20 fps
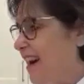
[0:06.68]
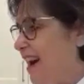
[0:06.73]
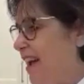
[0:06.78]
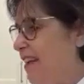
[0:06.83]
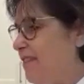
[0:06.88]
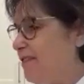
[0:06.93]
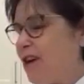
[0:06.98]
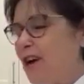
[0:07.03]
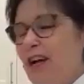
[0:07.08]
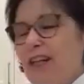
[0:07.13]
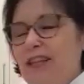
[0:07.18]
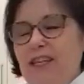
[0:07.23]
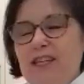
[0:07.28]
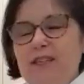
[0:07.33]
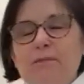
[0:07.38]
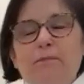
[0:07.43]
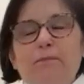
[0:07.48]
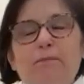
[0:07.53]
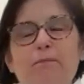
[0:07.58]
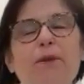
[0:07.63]
I've got
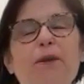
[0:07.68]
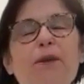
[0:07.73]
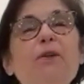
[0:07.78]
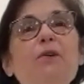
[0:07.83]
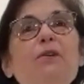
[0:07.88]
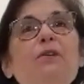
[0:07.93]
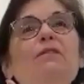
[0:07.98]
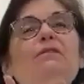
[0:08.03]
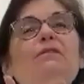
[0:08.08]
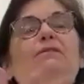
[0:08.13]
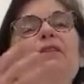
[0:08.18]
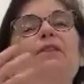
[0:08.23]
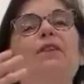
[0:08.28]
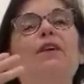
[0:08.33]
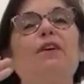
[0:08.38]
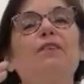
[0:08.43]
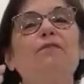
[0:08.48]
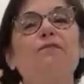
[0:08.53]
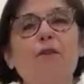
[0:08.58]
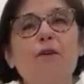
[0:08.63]
this beautiful
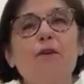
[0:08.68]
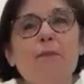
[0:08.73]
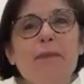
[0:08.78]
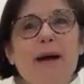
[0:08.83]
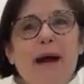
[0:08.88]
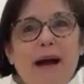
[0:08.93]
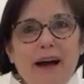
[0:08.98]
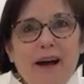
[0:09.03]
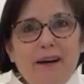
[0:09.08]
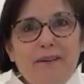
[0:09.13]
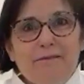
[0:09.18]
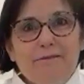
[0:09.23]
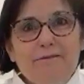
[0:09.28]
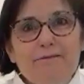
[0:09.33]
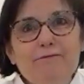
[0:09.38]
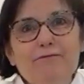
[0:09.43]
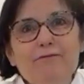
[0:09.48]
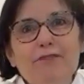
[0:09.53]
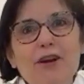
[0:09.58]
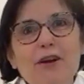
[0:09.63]
aroma of
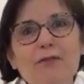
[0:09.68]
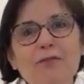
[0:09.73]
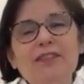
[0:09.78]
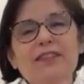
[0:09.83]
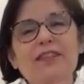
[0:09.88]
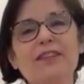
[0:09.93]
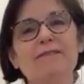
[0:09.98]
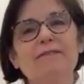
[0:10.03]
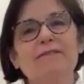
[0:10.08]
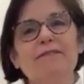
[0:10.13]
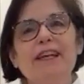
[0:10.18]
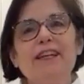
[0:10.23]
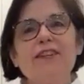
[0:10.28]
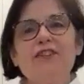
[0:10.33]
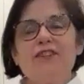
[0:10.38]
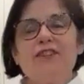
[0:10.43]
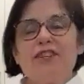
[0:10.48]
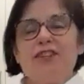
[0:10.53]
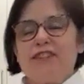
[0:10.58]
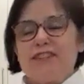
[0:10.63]
roasted
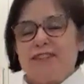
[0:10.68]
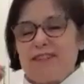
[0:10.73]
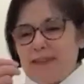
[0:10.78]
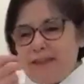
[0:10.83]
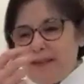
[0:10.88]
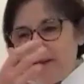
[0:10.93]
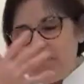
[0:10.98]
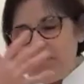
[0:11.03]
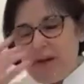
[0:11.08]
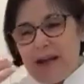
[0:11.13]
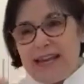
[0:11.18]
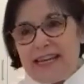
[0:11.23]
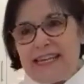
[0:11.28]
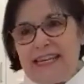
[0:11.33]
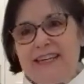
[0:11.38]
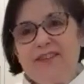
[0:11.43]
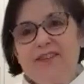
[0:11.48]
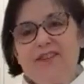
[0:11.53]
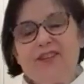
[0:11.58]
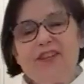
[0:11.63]
veggies in my
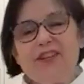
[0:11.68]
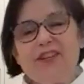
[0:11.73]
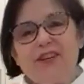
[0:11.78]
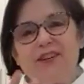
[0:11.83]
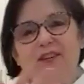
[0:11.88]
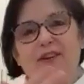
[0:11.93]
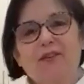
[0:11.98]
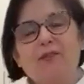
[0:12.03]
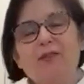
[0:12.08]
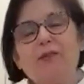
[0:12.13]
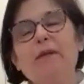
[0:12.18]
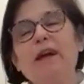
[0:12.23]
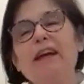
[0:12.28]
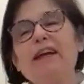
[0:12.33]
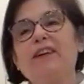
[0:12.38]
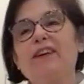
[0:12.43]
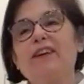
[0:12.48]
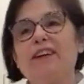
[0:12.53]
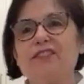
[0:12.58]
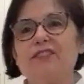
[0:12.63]
kitchen. Oh my
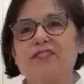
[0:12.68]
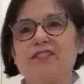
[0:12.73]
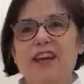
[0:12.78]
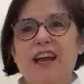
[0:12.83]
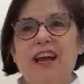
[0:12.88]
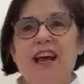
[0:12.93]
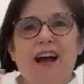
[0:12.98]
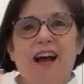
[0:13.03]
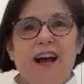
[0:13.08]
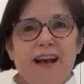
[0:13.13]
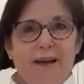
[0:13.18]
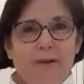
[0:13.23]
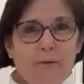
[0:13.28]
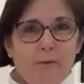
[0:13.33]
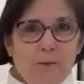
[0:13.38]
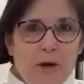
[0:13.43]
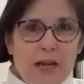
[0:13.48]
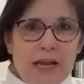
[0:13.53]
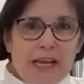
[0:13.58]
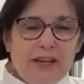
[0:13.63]
gosh, I
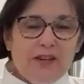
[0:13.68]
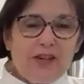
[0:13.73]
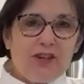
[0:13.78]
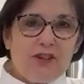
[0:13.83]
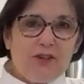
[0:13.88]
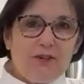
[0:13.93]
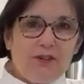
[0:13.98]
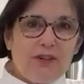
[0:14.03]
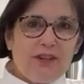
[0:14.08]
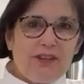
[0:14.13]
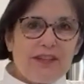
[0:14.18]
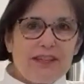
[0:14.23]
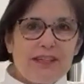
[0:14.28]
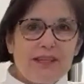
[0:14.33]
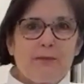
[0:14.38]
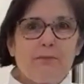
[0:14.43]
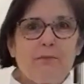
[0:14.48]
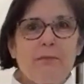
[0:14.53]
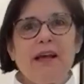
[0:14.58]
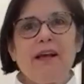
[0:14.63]
wish you could
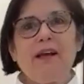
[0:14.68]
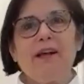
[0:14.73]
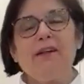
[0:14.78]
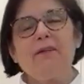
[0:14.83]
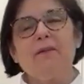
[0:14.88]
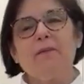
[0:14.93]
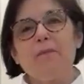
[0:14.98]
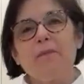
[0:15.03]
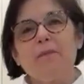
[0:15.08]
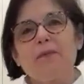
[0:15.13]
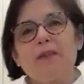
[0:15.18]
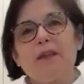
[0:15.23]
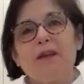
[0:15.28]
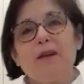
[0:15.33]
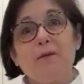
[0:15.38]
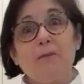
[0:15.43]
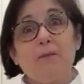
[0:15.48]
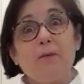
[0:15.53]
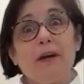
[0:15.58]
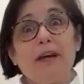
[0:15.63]
smell
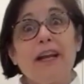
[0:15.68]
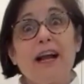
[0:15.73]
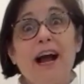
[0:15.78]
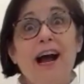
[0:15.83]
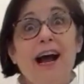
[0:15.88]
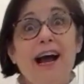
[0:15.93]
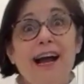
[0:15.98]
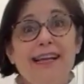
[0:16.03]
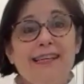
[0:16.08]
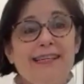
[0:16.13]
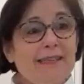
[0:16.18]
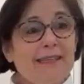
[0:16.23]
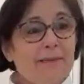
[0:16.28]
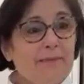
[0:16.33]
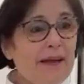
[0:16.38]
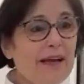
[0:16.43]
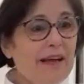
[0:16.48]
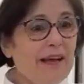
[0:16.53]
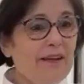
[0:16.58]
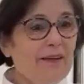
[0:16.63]
what I
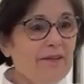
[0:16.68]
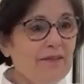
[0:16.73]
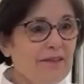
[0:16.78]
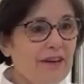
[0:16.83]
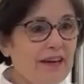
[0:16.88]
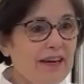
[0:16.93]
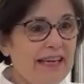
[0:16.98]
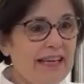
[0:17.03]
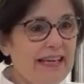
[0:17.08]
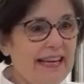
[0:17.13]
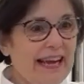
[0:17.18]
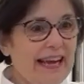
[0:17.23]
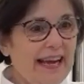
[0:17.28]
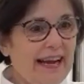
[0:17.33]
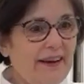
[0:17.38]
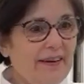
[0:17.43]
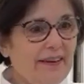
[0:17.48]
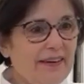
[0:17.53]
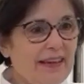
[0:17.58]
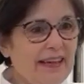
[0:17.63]
smell right
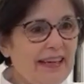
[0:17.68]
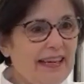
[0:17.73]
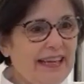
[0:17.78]
now.